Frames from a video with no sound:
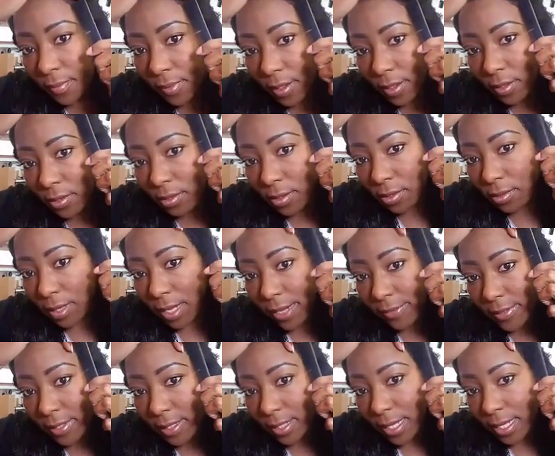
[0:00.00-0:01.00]
you do
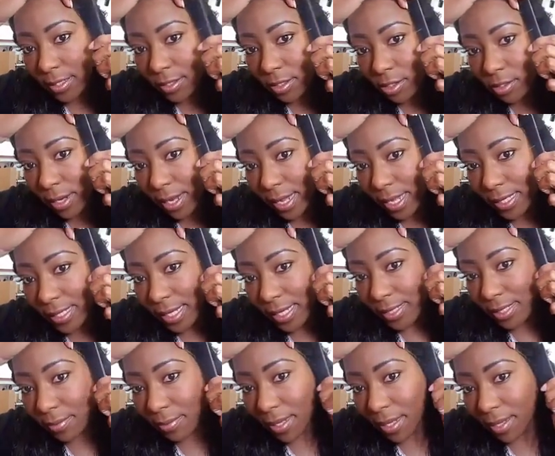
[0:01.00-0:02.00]
have to let it dry. It
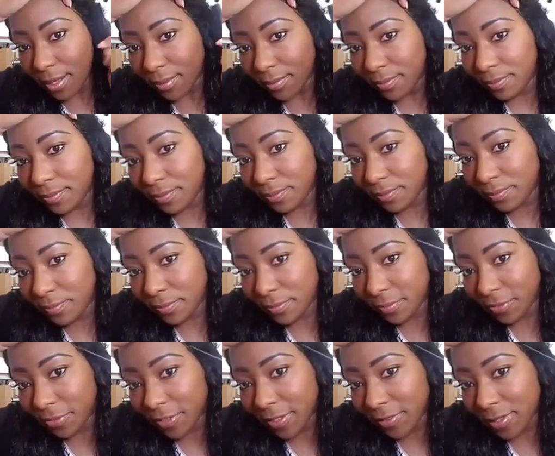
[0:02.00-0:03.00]
takes about
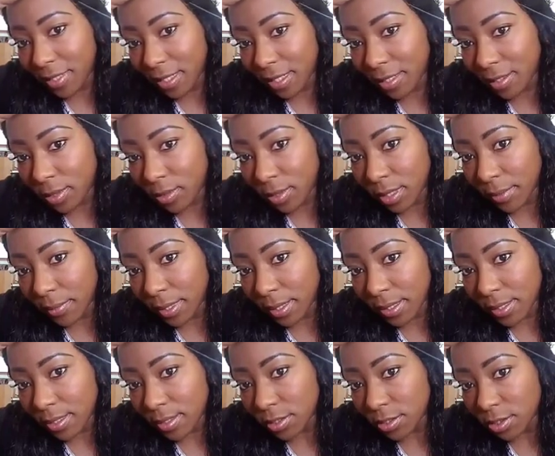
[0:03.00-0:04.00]
15 to 20
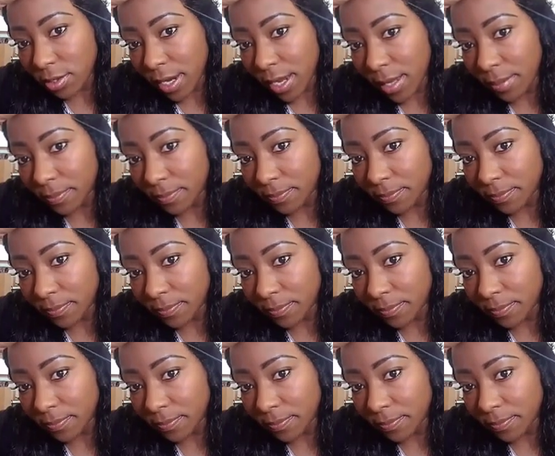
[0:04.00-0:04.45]
minutes to dry.